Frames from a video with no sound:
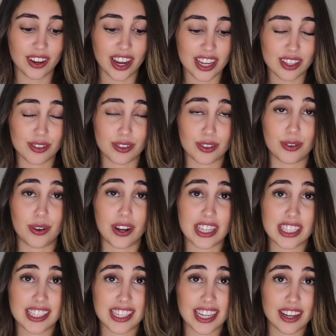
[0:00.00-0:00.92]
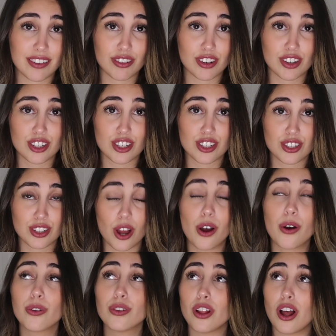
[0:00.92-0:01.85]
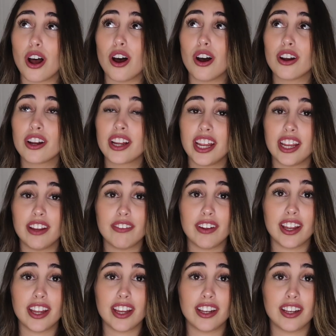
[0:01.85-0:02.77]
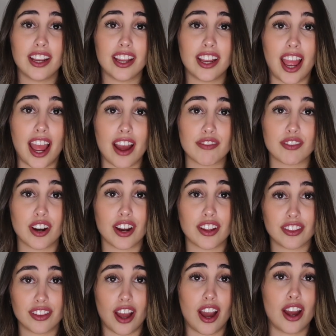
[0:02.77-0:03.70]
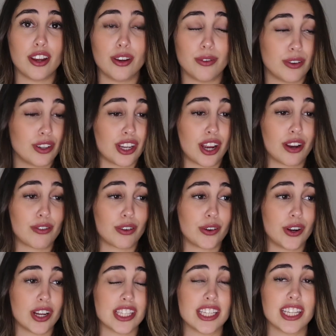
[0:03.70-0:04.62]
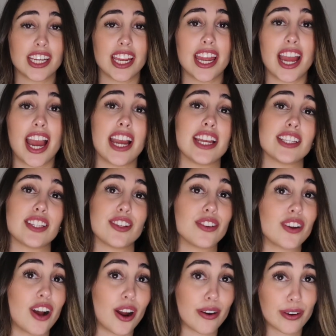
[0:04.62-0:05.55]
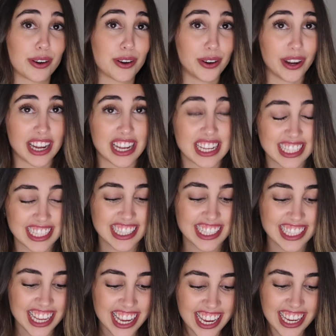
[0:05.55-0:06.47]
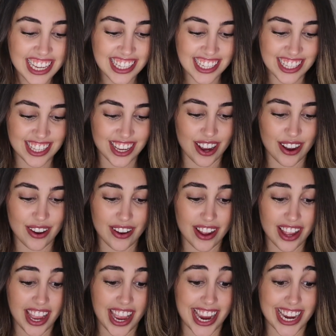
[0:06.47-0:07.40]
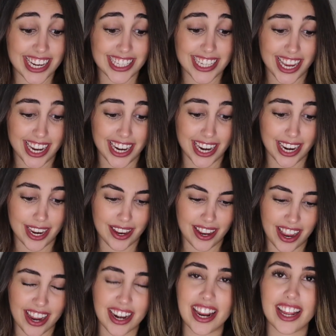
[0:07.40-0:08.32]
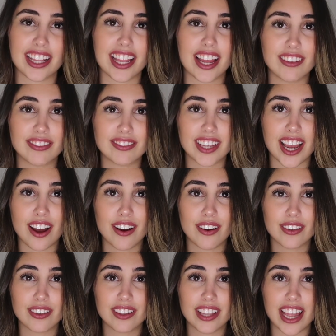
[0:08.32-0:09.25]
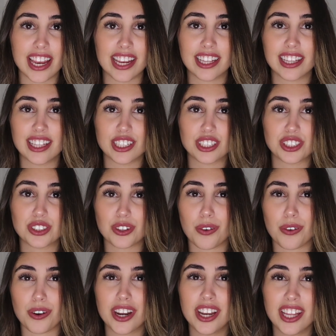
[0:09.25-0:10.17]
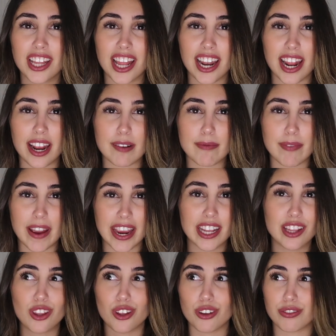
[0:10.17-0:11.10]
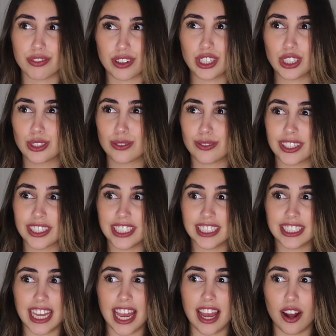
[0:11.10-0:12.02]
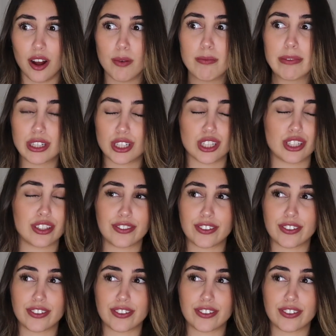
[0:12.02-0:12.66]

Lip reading: guys requested it for so long. Even after I thought you were done requesting it, I still got requests. So I did it, and I left out like the story that I made the first one to tell but just